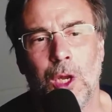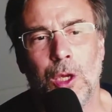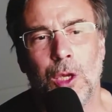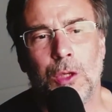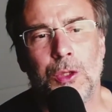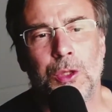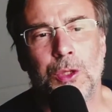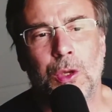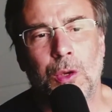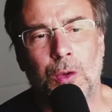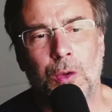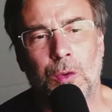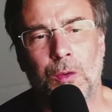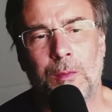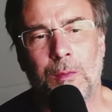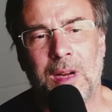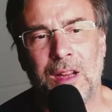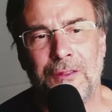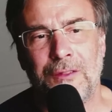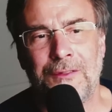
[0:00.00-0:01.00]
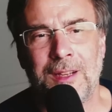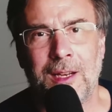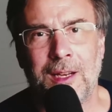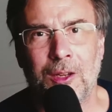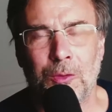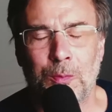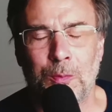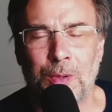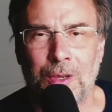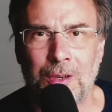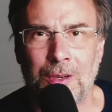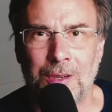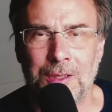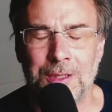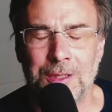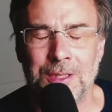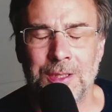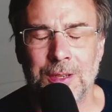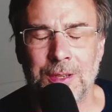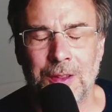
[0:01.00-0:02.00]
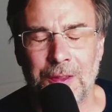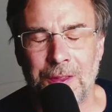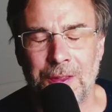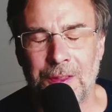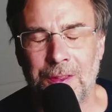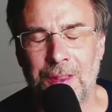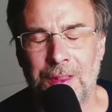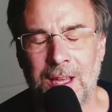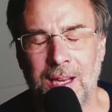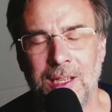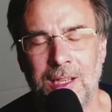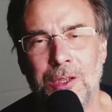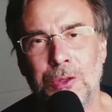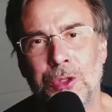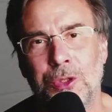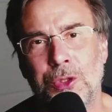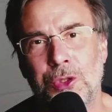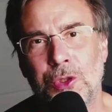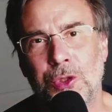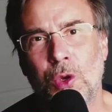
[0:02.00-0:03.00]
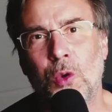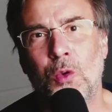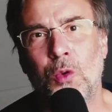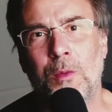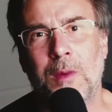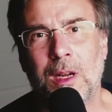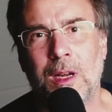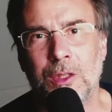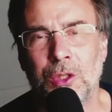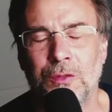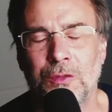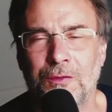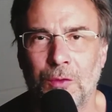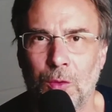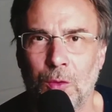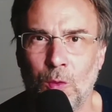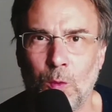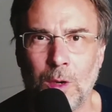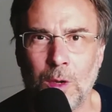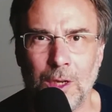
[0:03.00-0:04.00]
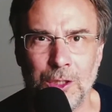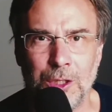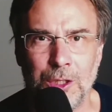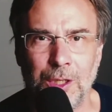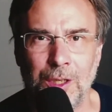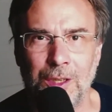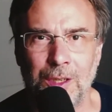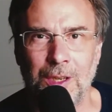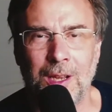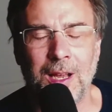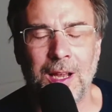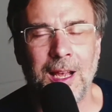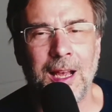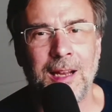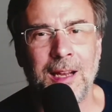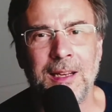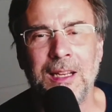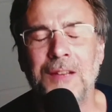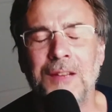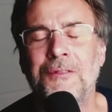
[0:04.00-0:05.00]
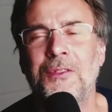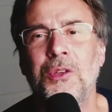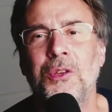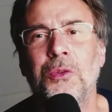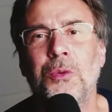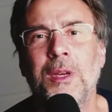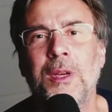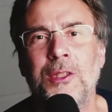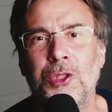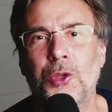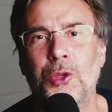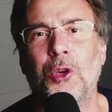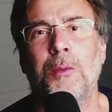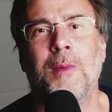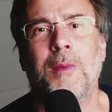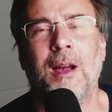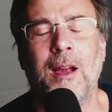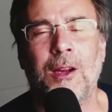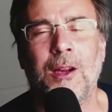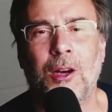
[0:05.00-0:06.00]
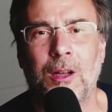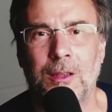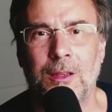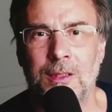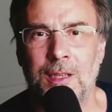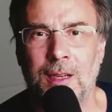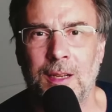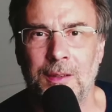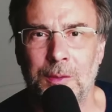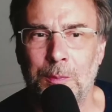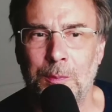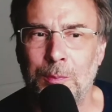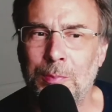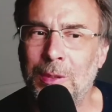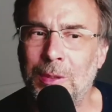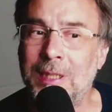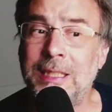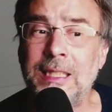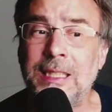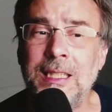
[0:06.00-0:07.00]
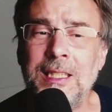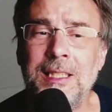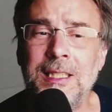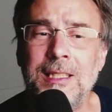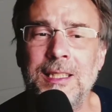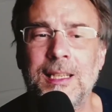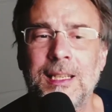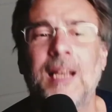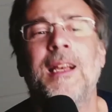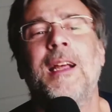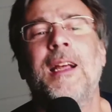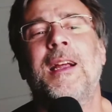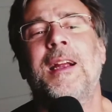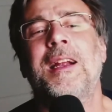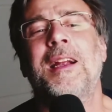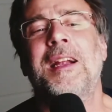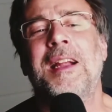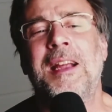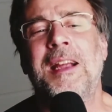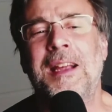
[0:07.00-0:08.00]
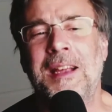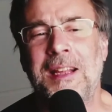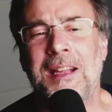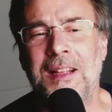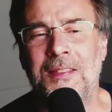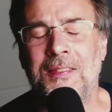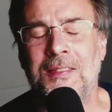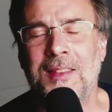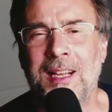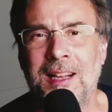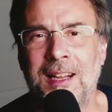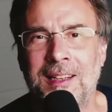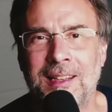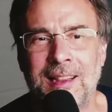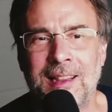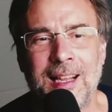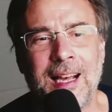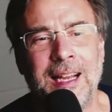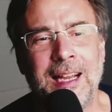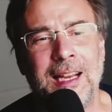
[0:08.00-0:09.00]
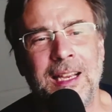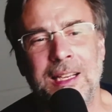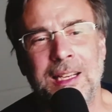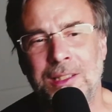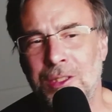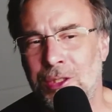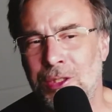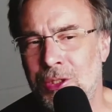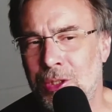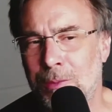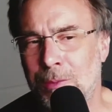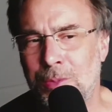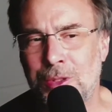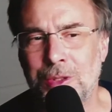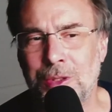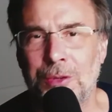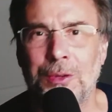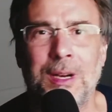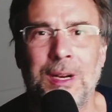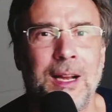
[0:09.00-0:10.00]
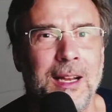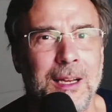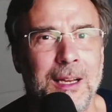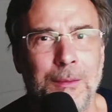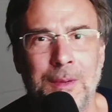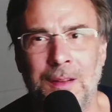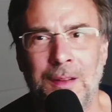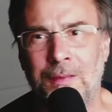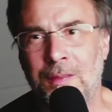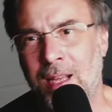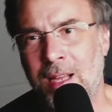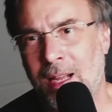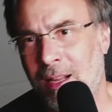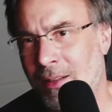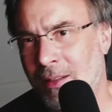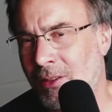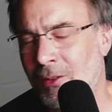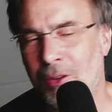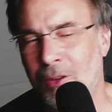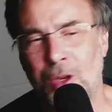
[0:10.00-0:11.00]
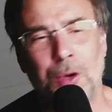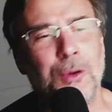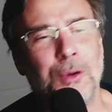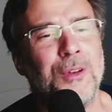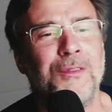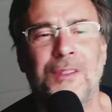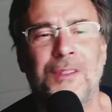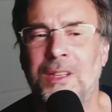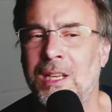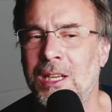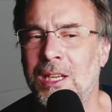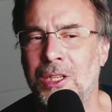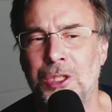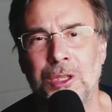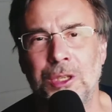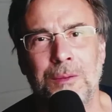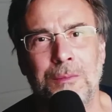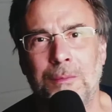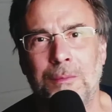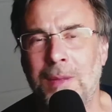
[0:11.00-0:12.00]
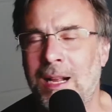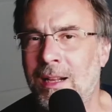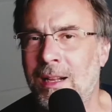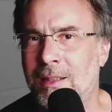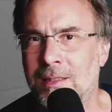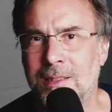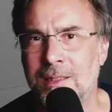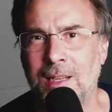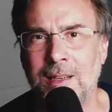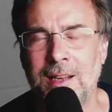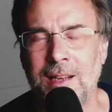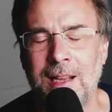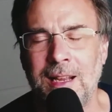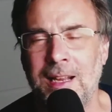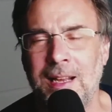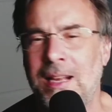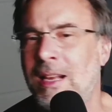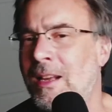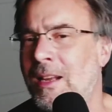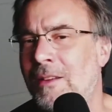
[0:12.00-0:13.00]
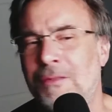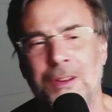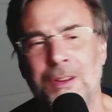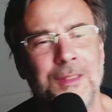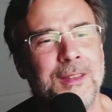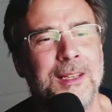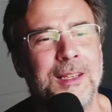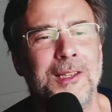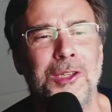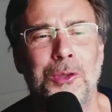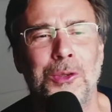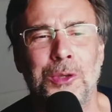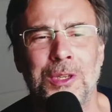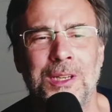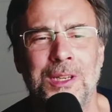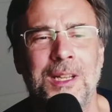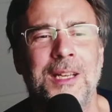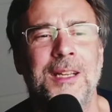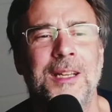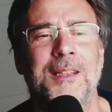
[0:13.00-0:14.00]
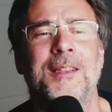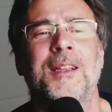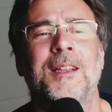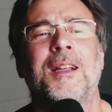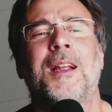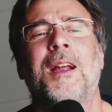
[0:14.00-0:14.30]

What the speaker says: So my fellow proggers, thank you so much for watching. And if you enjoy my content, please hit that like and subscribe and that notification bells and everything you can hit